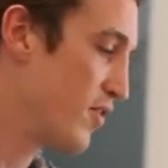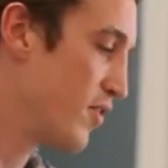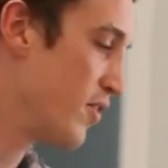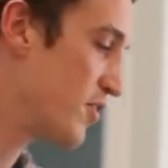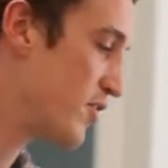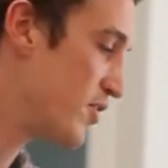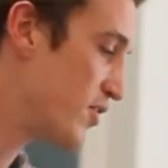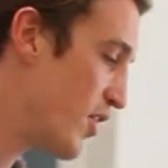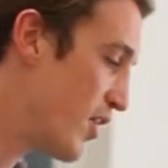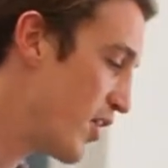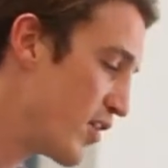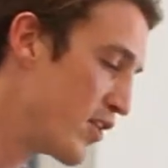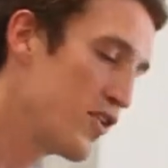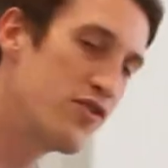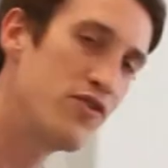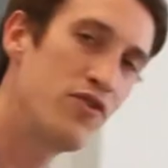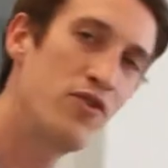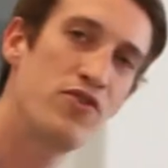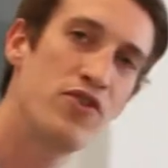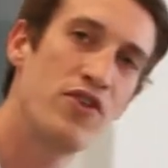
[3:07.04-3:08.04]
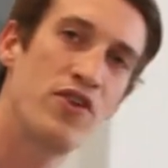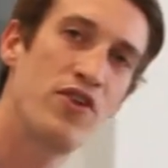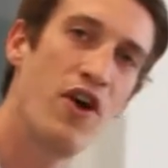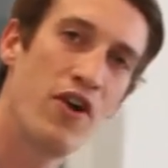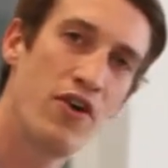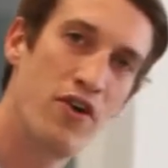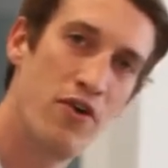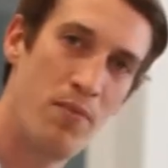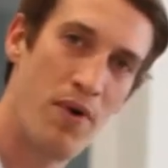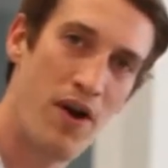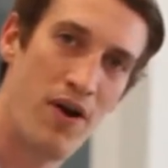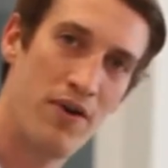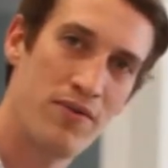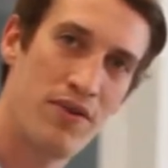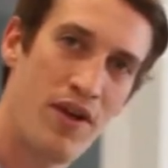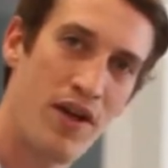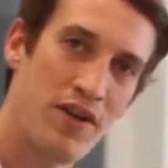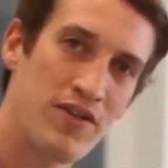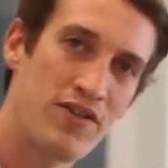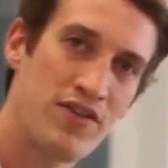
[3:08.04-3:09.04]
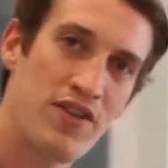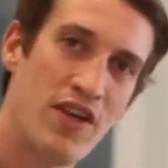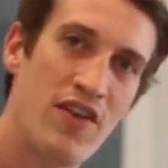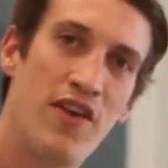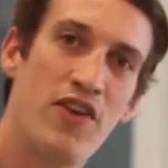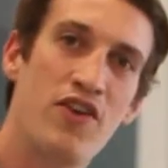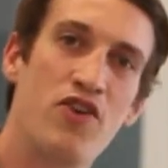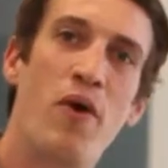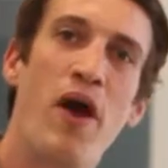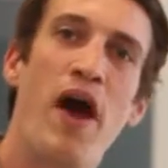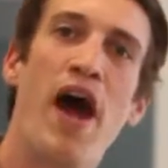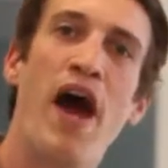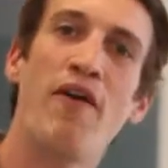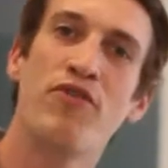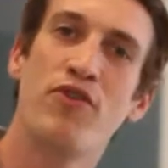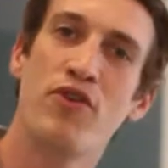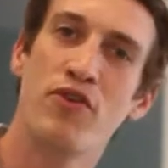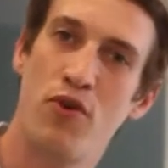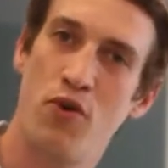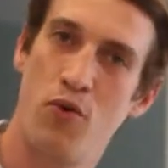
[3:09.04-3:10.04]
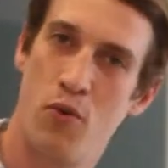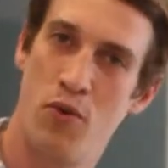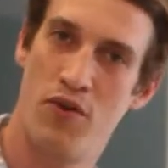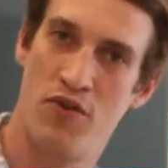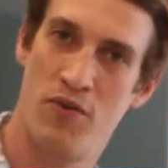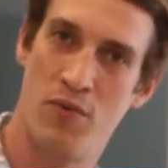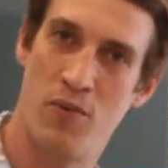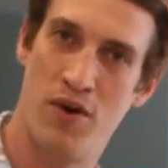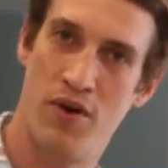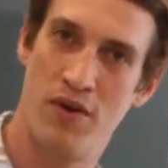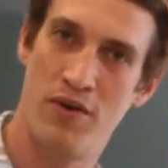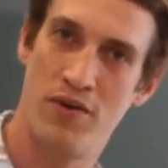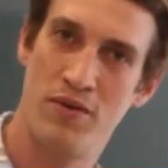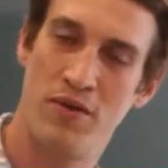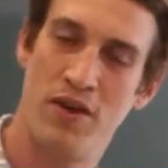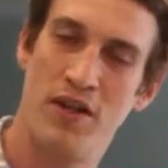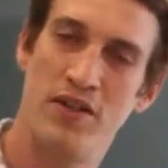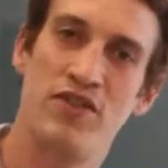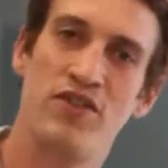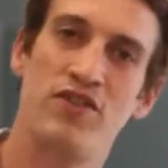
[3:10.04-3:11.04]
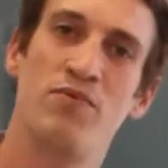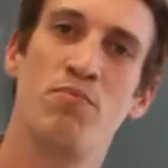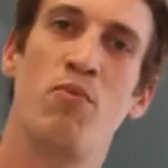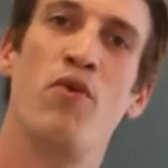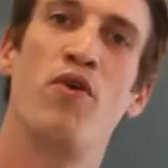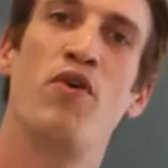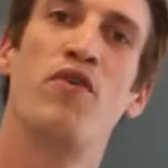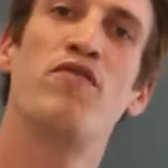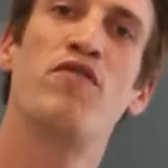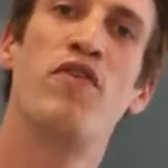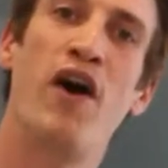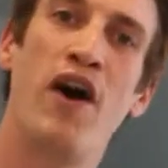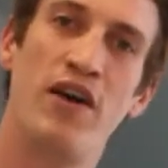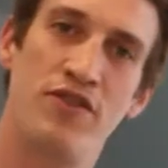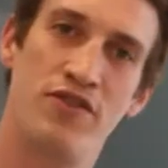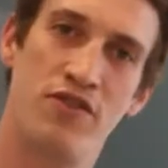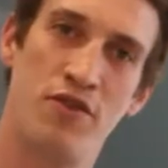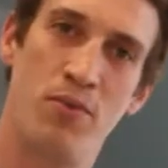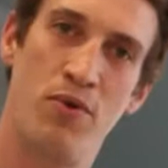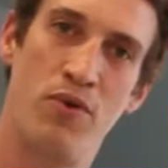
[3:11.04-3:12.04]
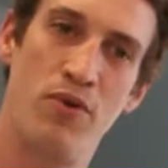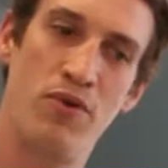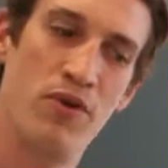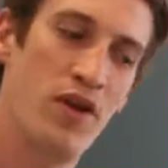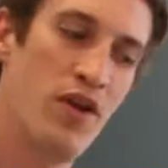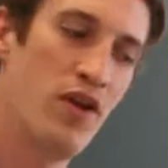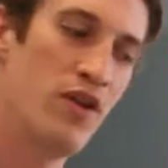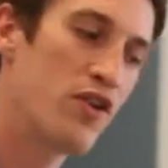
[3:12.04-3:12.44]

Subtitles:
The sink is usually an undermount. Not to say that you have to go with one, it's just more advisable.